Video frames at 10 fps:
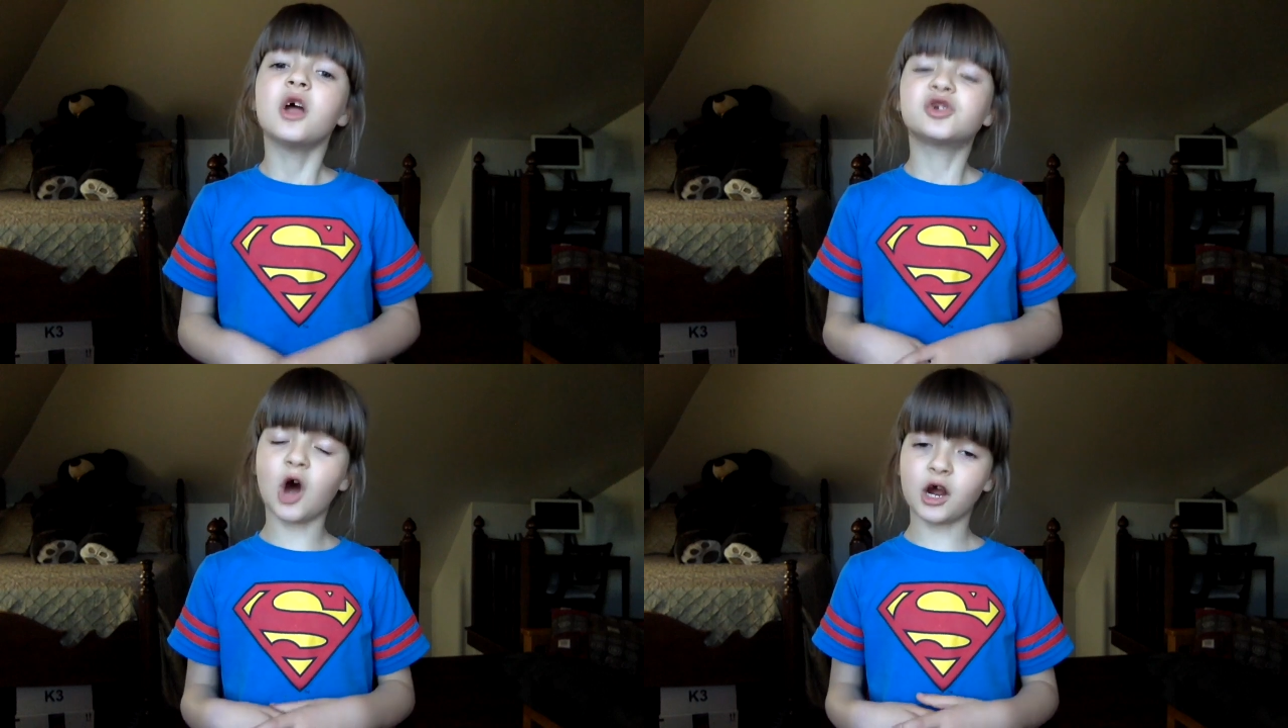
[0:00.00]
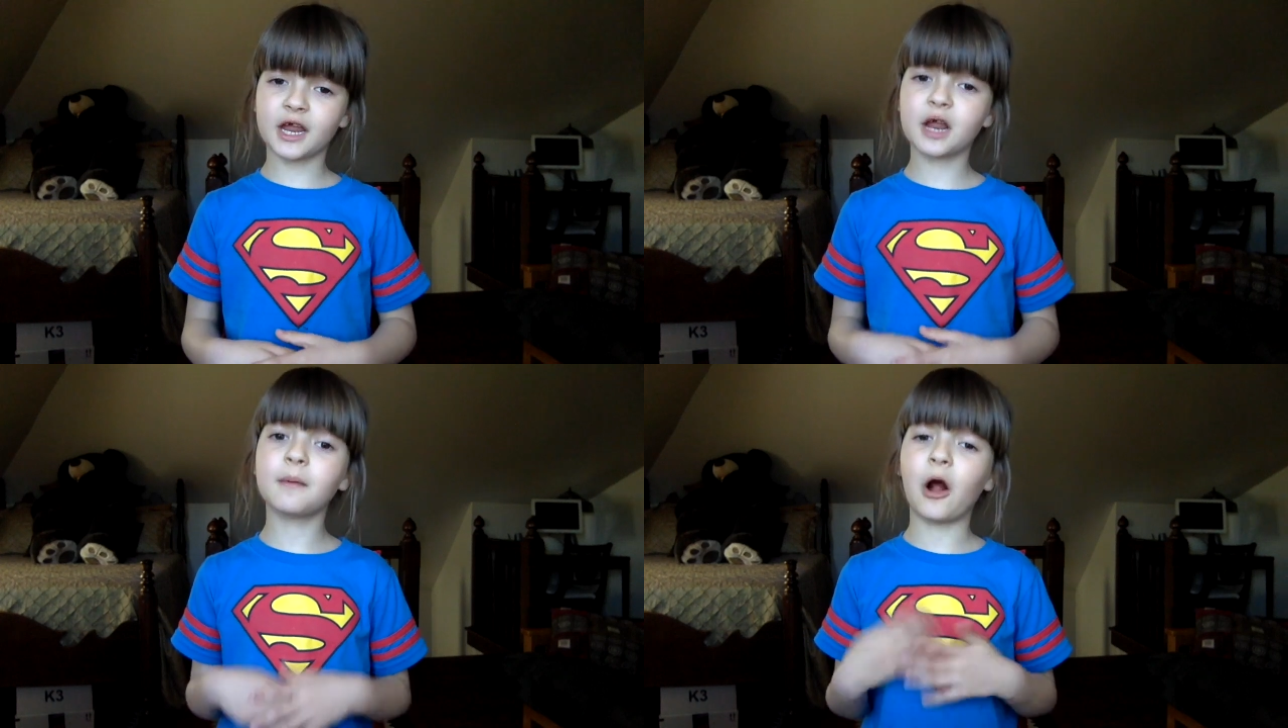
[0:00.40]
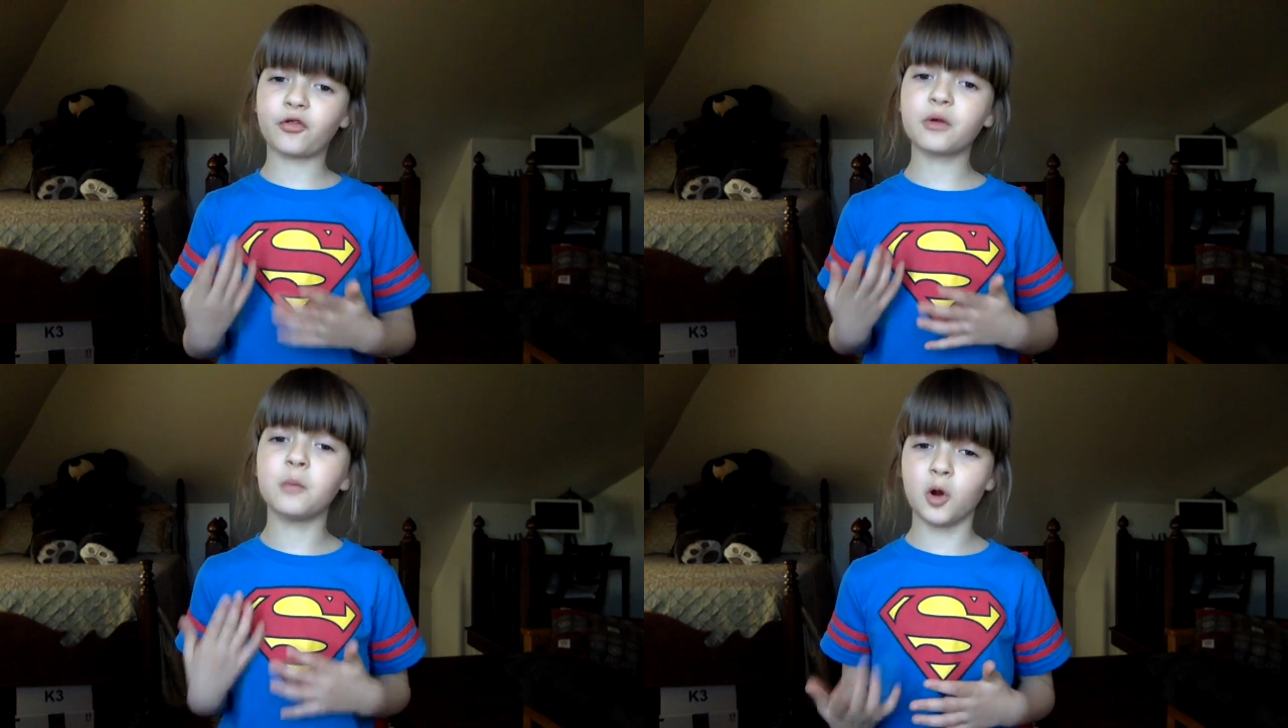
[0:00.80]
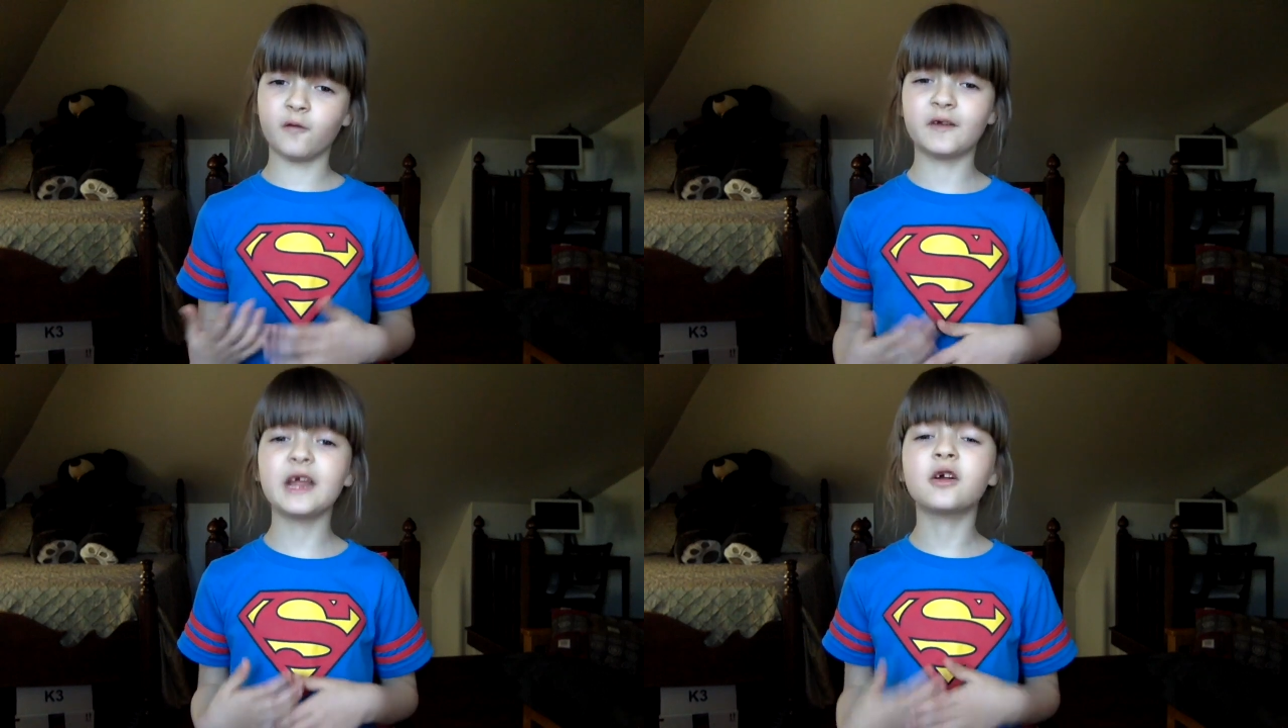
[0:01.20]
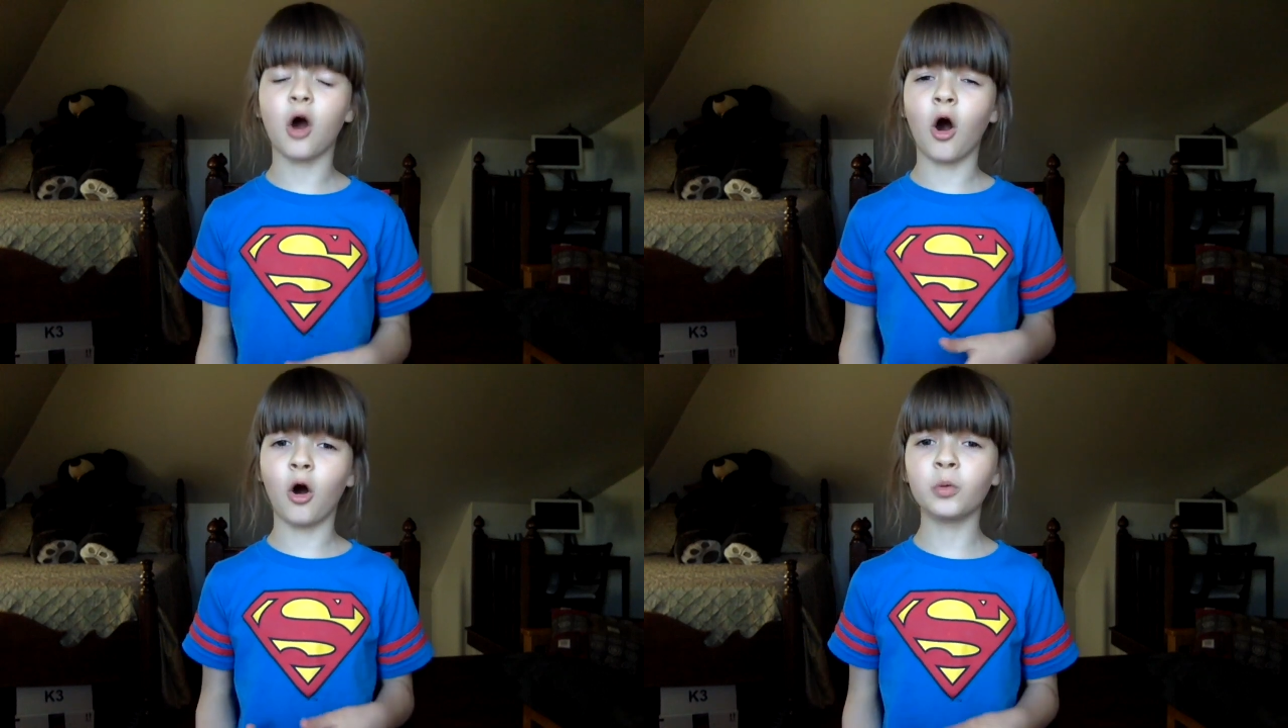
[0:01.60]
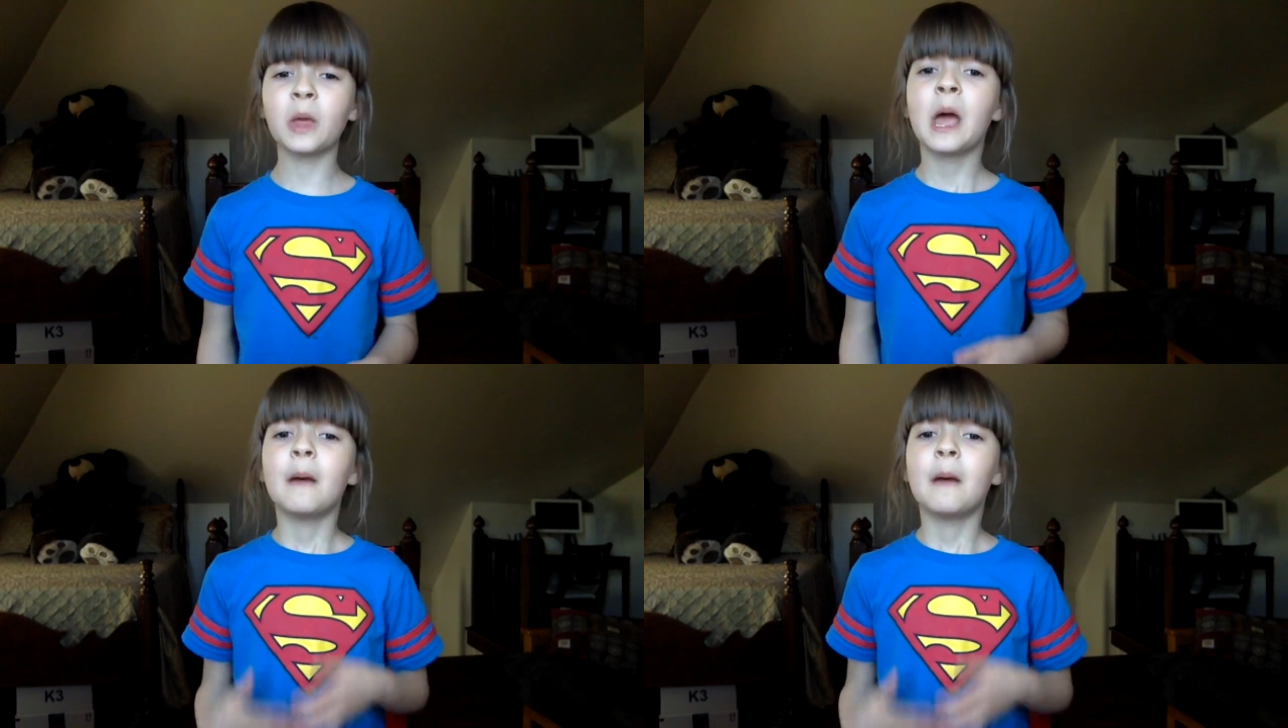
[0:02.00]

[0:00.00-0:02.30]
talking about the movie called